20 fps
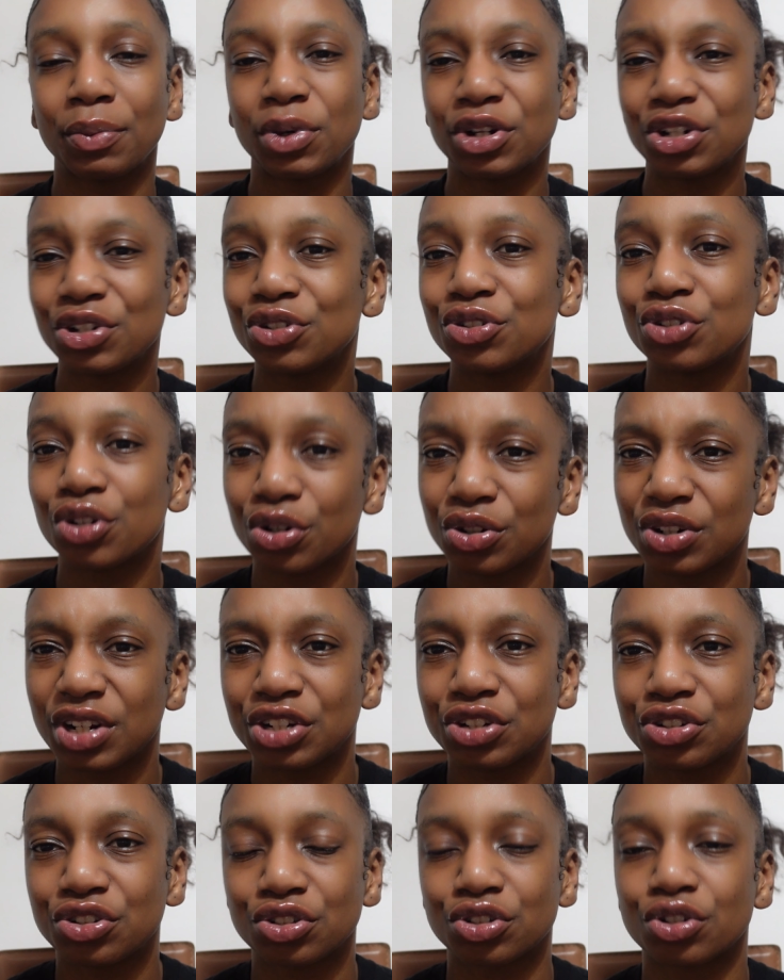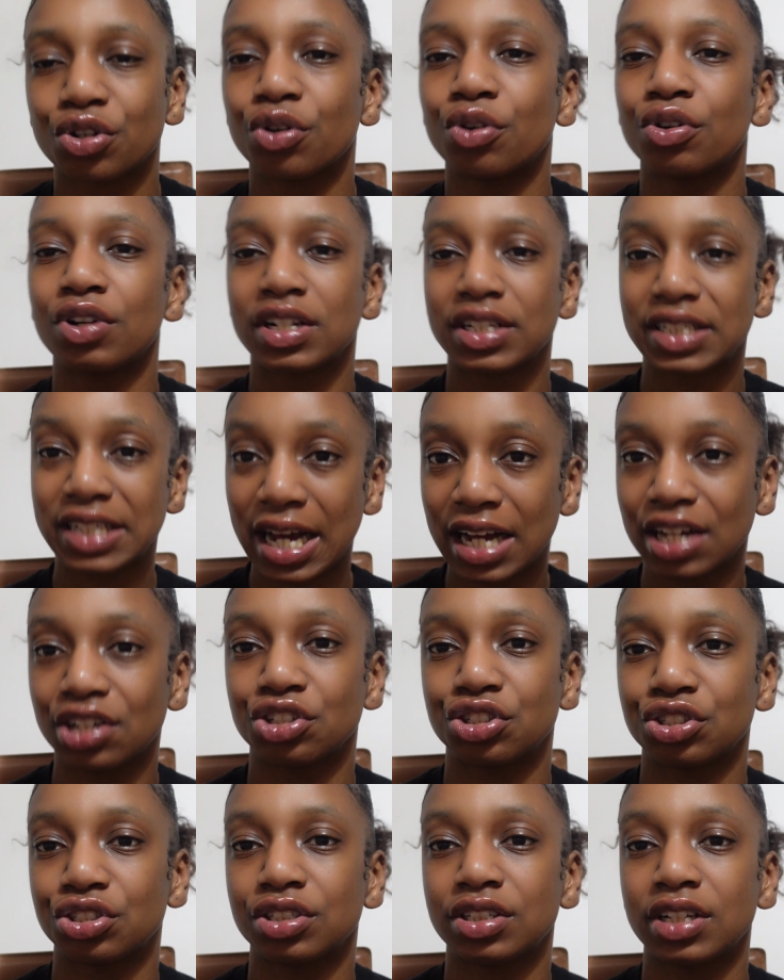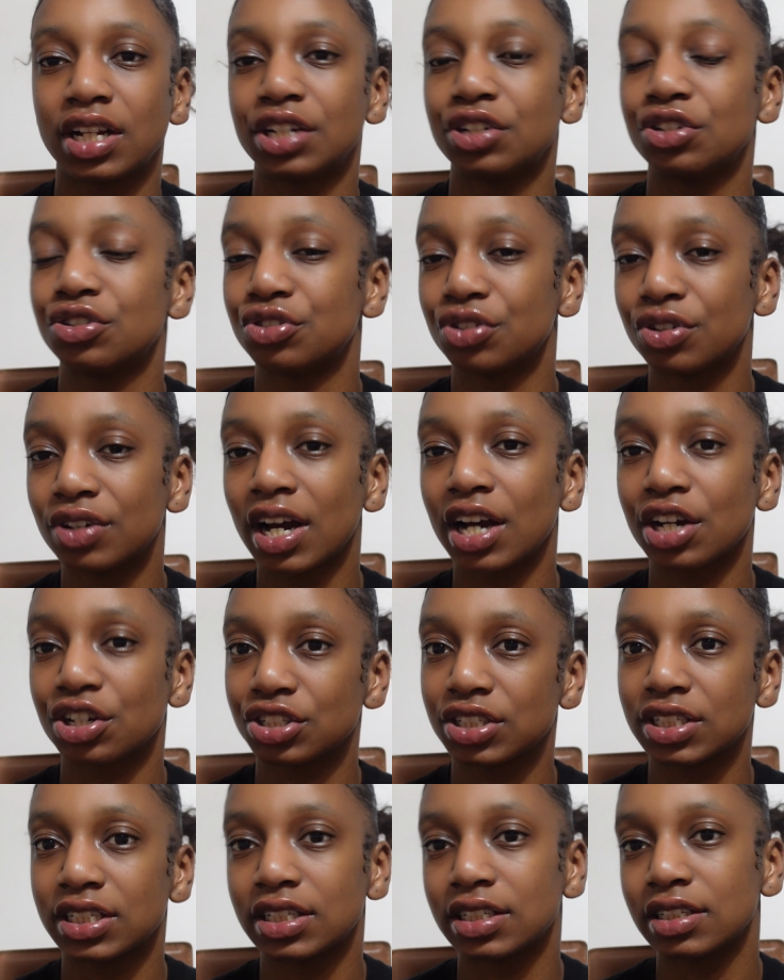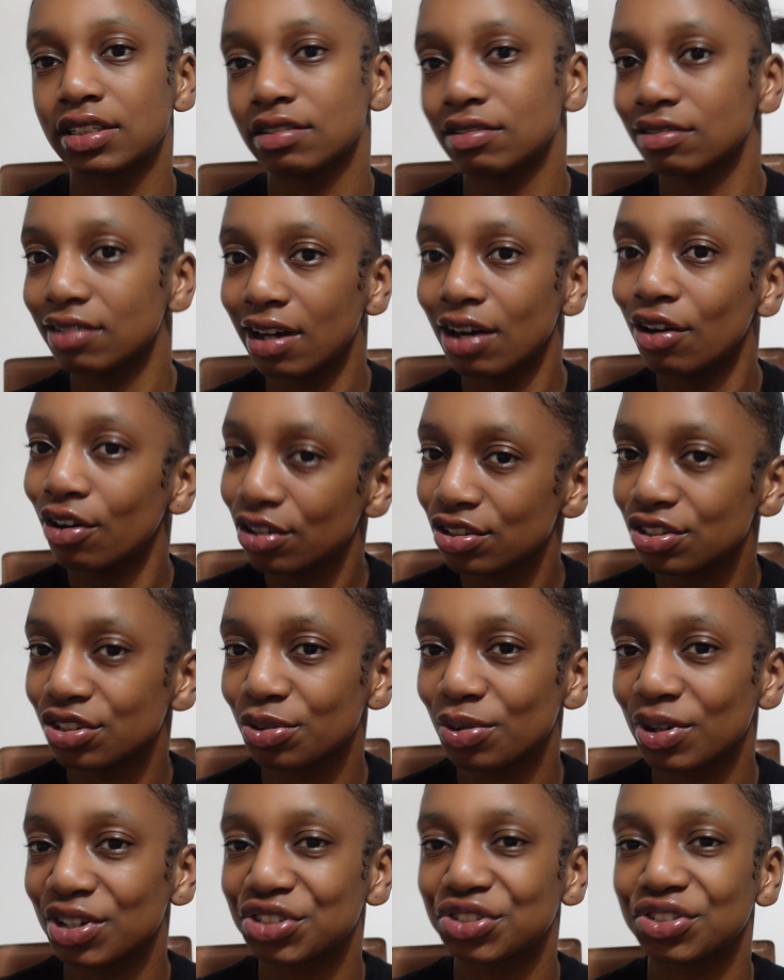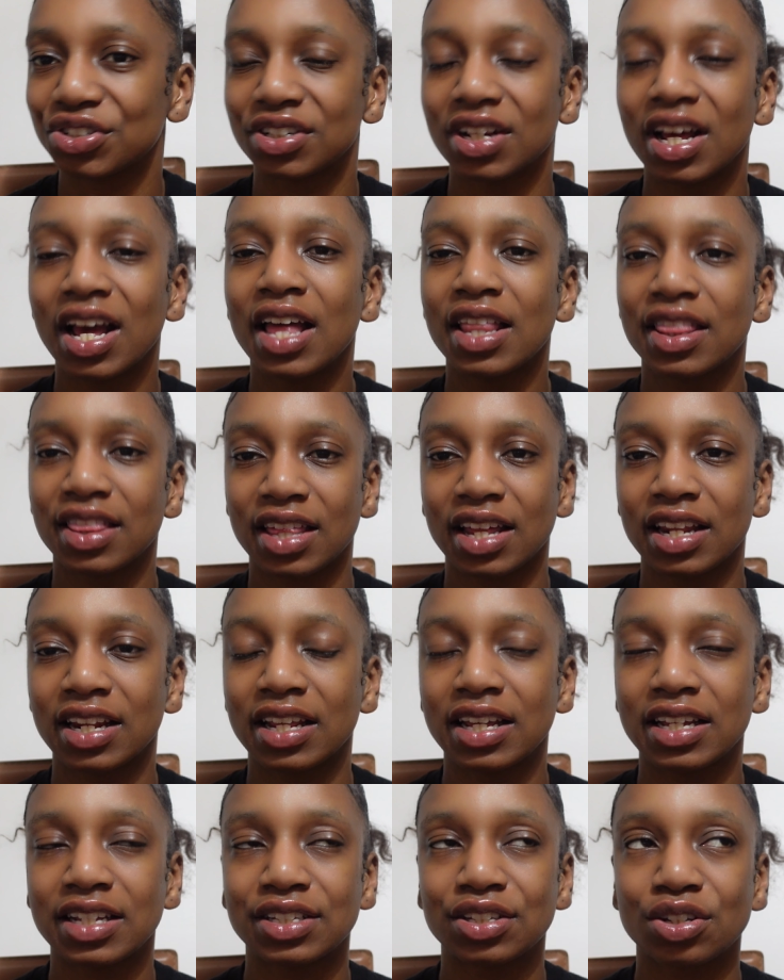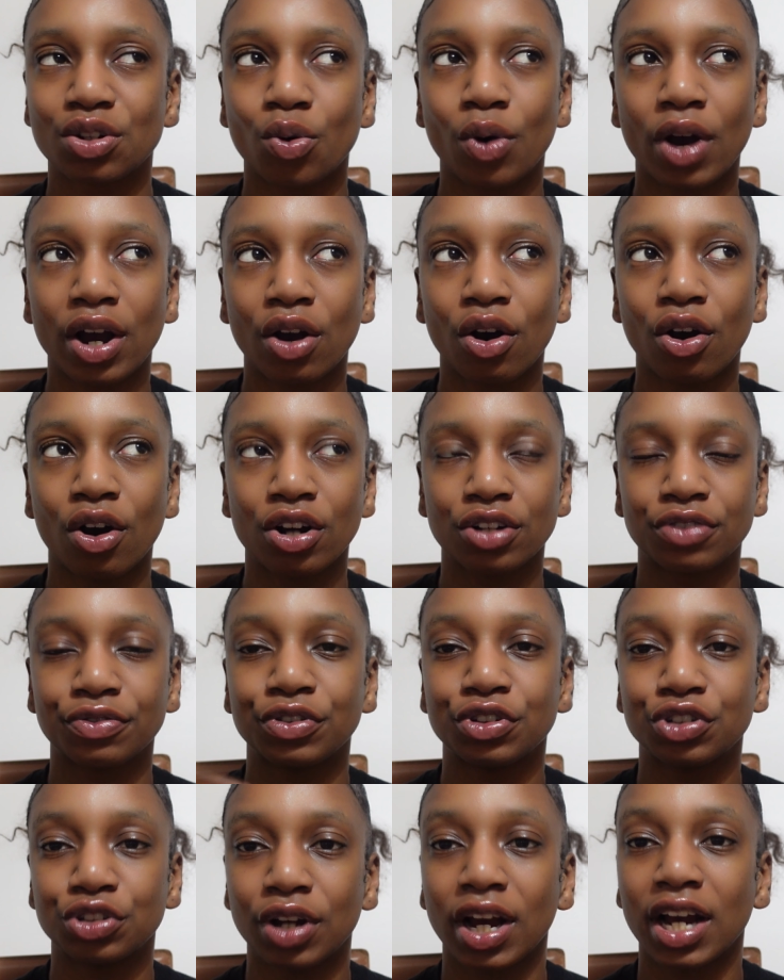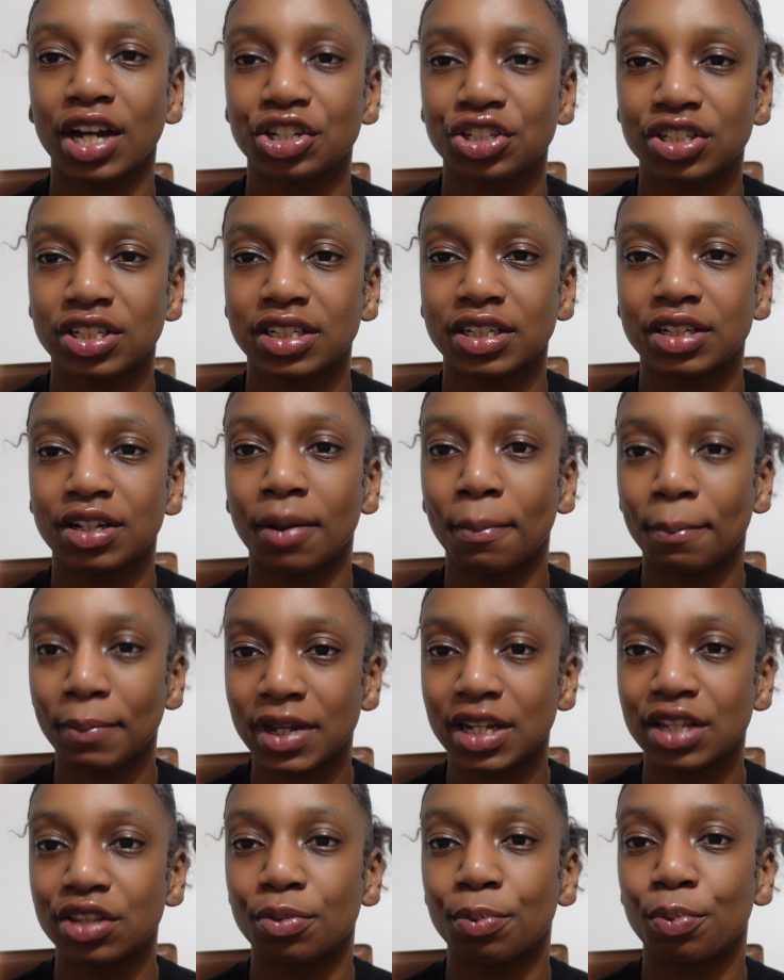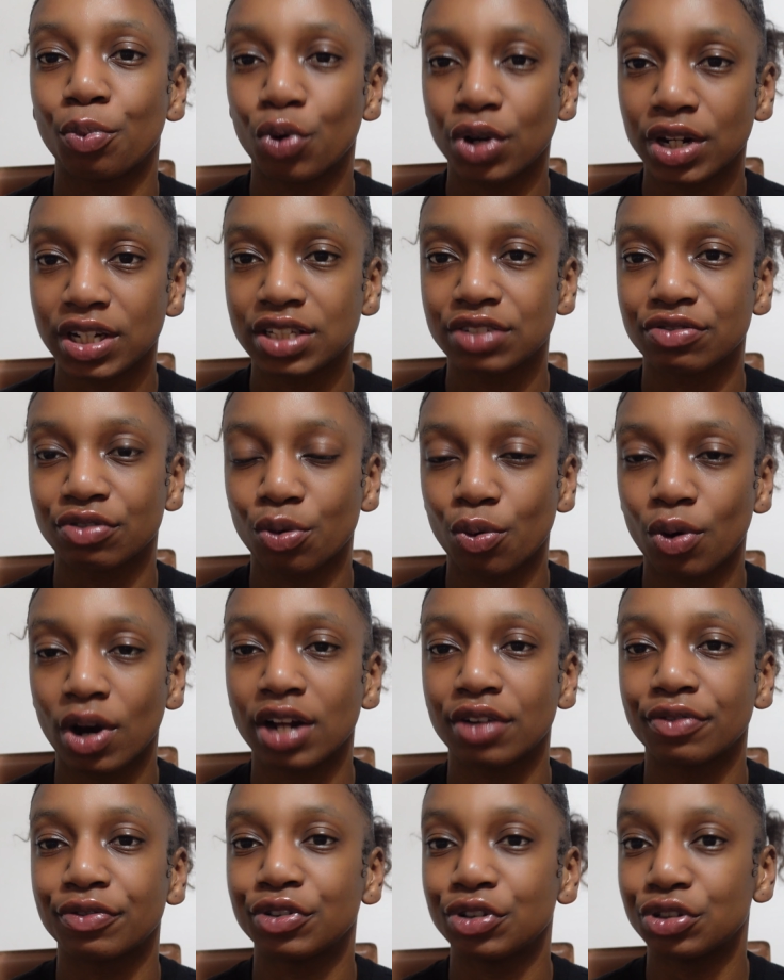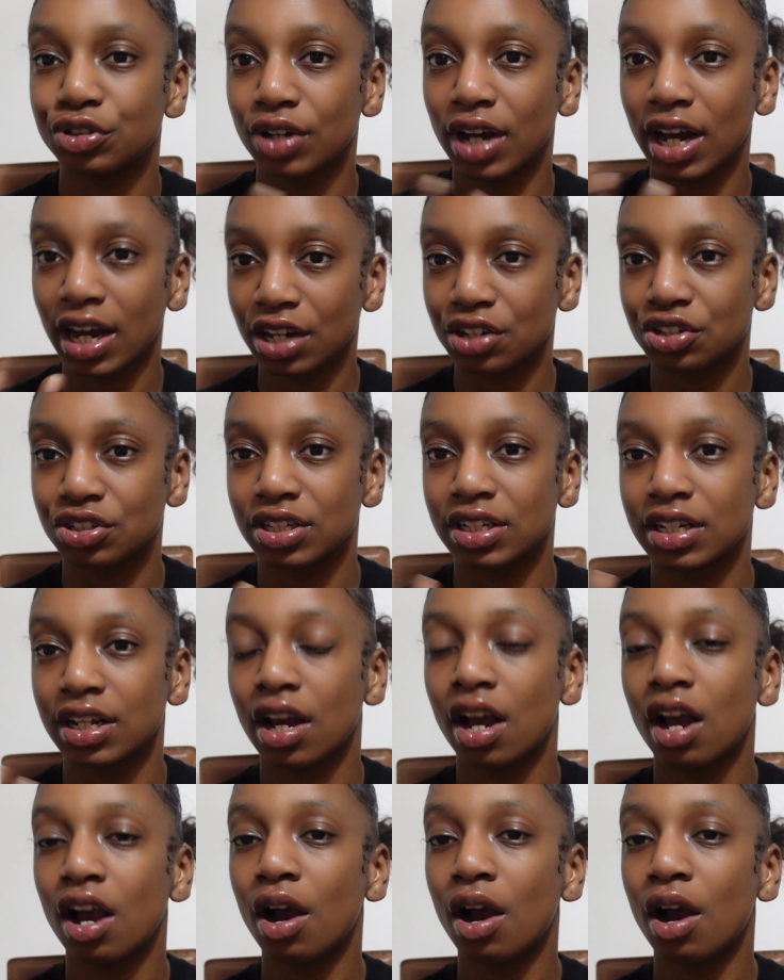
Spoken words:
when you don't and you just go on a tangent and you don't actually answer the question, then it's quite hard for you to actually meet the point required for you to actually